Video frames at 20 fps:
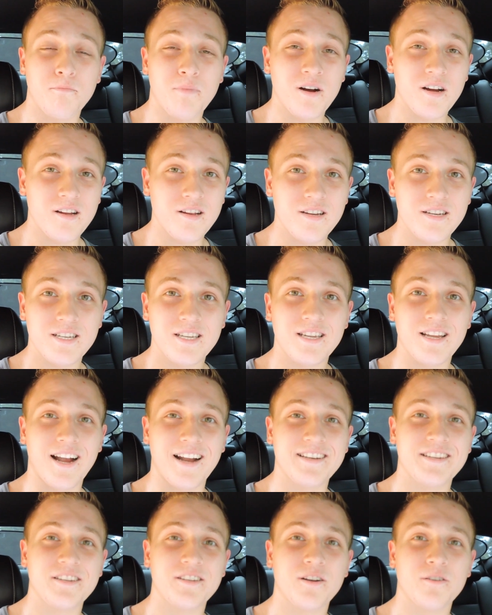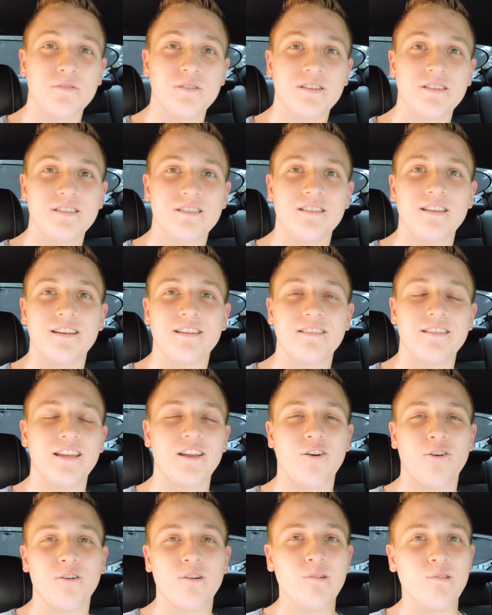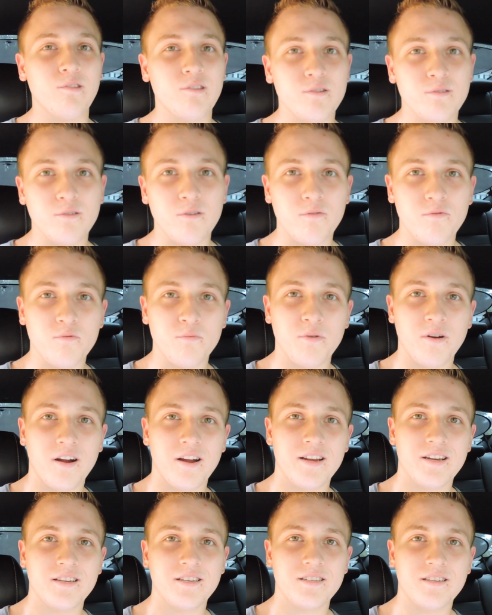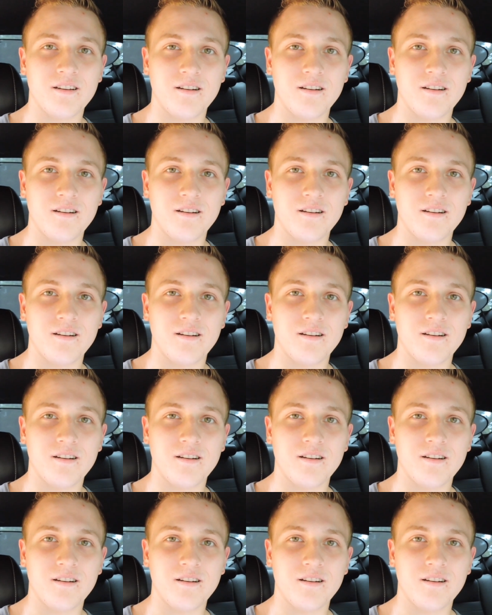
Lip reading: but I did notice that they are a little overpriced.